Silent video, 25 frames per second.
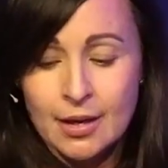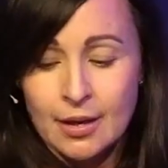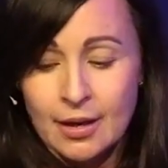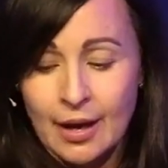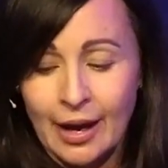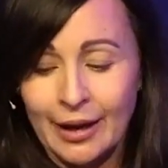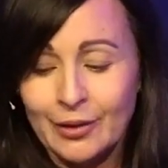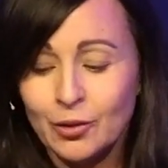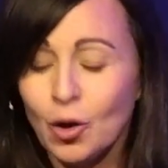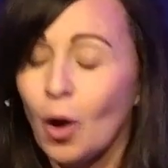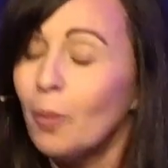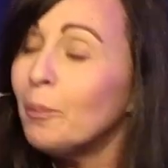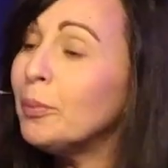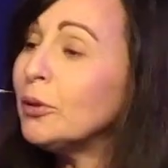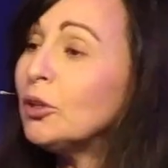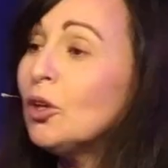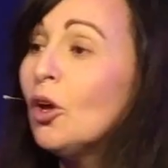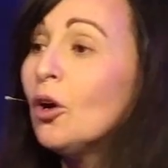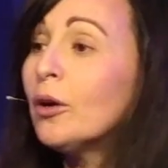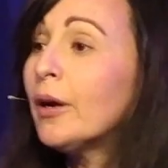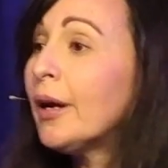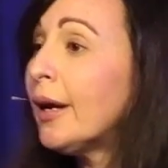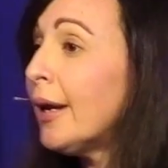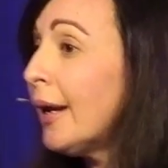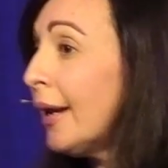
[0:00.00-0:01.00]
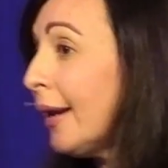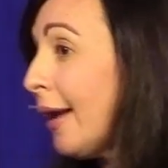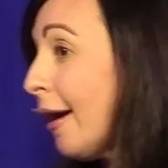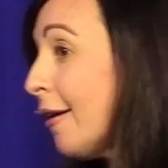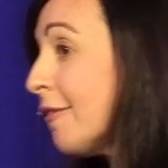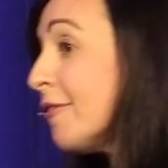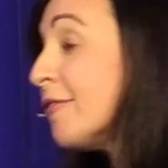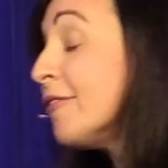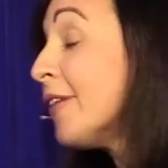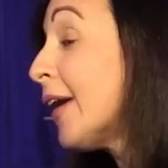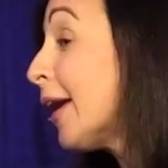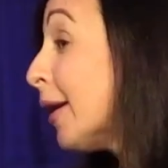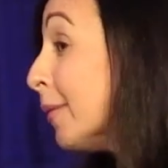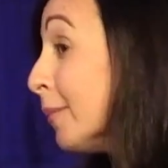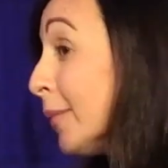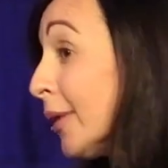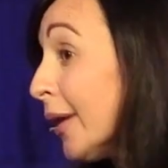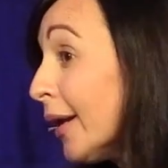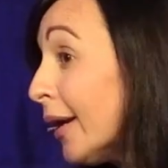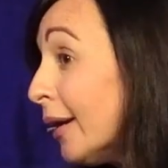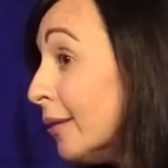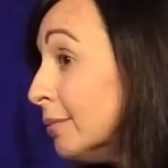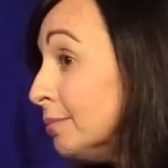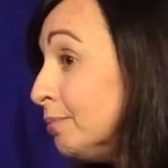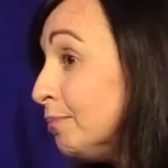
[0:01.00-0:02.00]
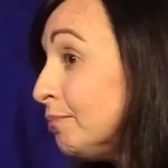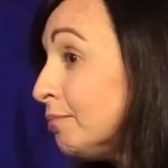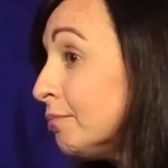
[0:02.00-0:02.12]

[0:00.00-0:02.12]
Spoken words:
And not belonging in our family,